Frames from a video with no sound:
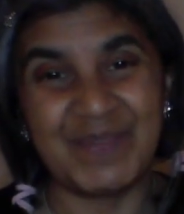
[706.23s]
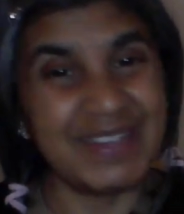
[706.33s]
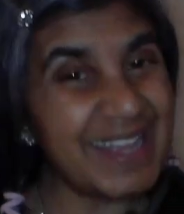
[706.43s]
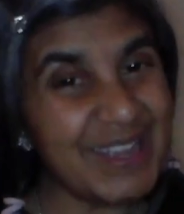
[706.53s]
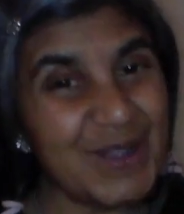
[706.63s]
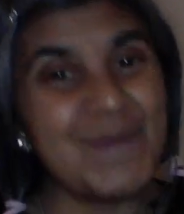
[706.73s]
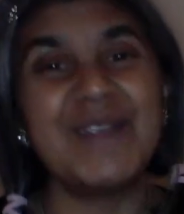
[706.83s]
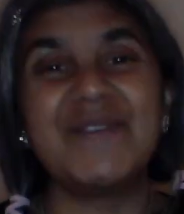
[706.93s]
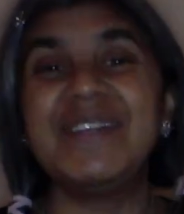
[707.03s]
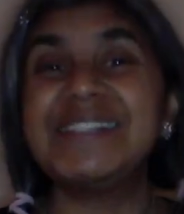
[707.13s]
So there you go, my
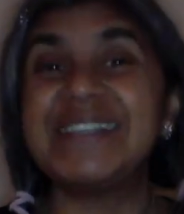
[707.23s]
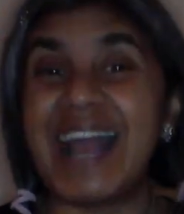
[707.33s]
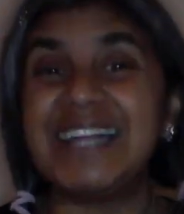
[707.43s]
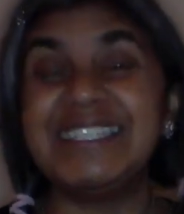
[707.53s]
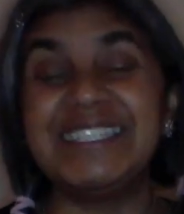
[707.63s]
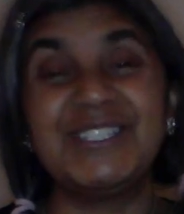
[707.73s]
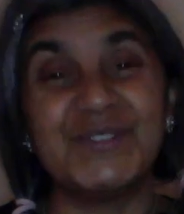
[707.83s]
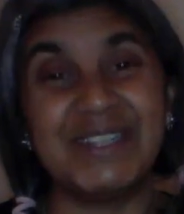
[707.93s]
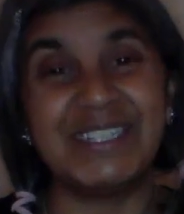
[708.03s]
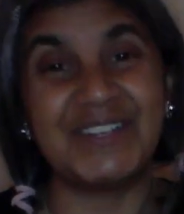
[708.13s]
lovelies. That is your
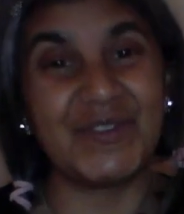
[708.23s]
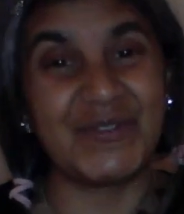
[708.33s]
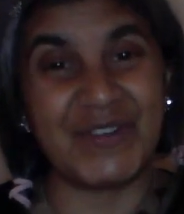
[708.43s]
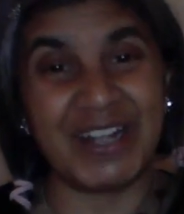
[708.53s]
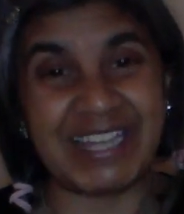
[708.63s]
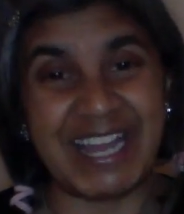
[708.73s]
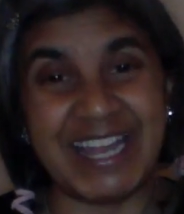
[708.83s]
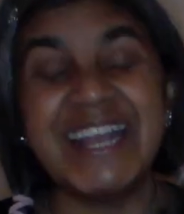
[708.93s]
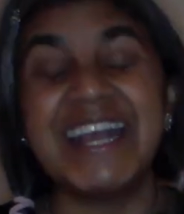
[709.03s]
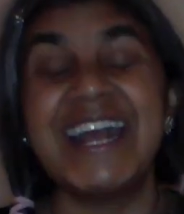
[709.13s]
reading for
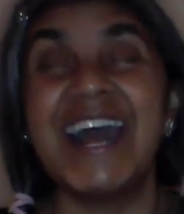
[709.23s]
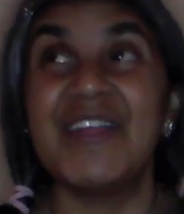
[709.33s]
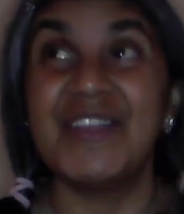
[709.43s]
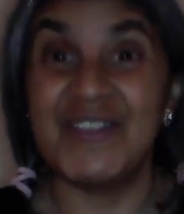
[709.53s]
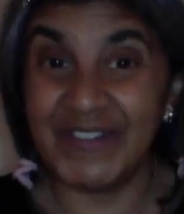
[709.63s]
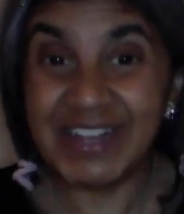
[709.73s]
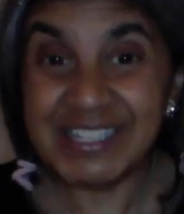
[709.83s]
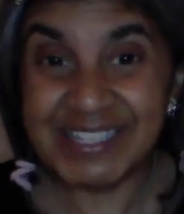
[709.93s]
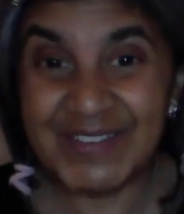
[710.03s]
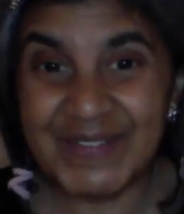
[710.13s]
Friday, the
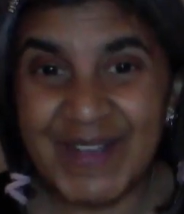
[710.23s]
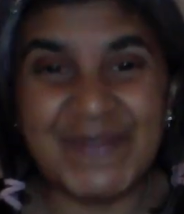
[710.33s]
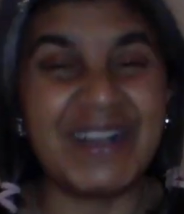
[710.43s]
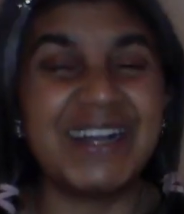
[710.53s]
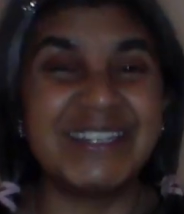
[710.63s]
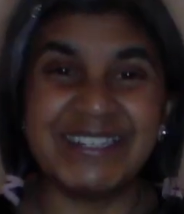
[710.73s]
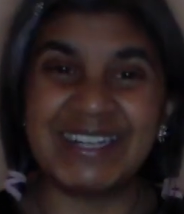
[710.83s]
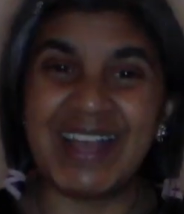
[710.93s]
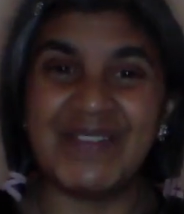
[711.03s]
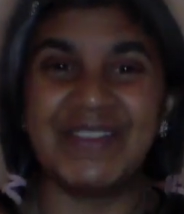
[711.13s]
1st of November. Do
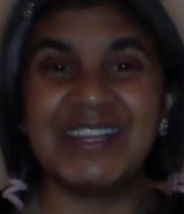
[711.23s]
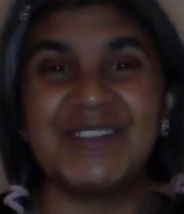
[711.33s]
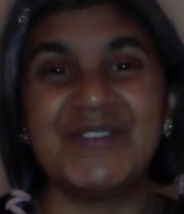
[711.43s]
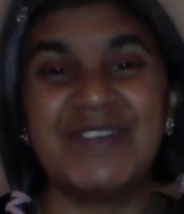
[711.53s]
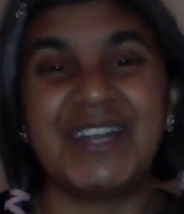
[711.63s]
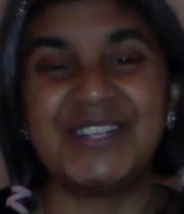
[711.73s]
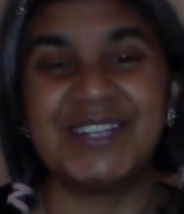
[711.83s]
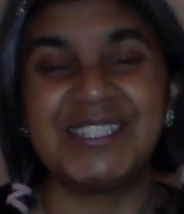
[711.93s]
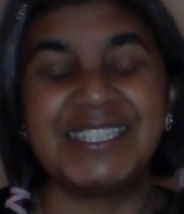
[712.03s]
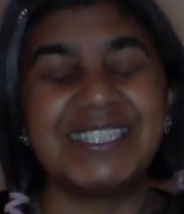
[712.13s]
check out the videos if you're
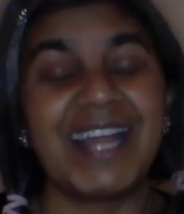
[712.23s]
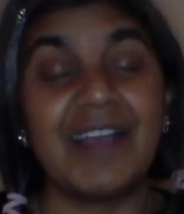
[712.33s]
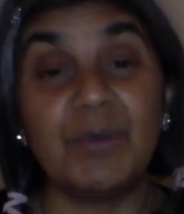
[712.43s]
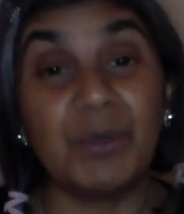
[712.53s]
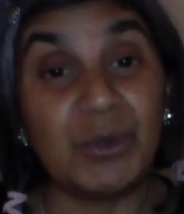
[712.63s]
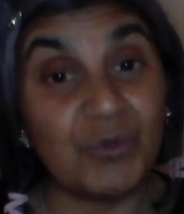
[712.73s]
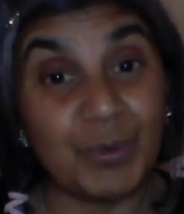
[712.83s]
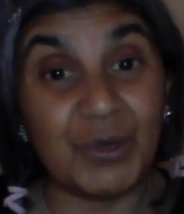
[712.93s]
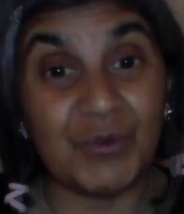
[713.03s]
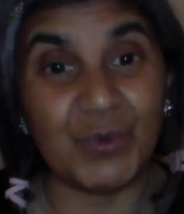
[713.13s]
interested and have a beautiful,
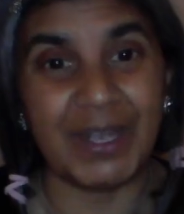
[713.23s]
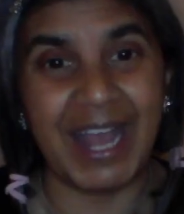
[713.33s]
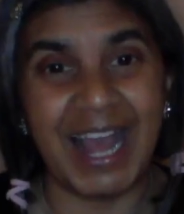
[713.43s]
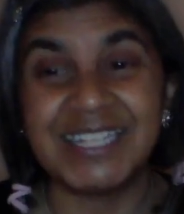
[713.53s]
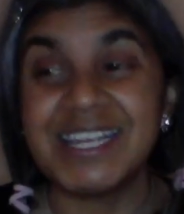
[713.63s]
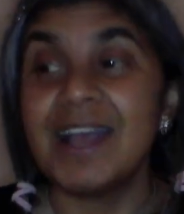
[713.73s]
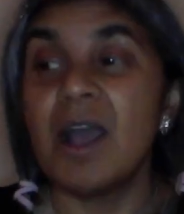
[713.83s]
beautiful weekend.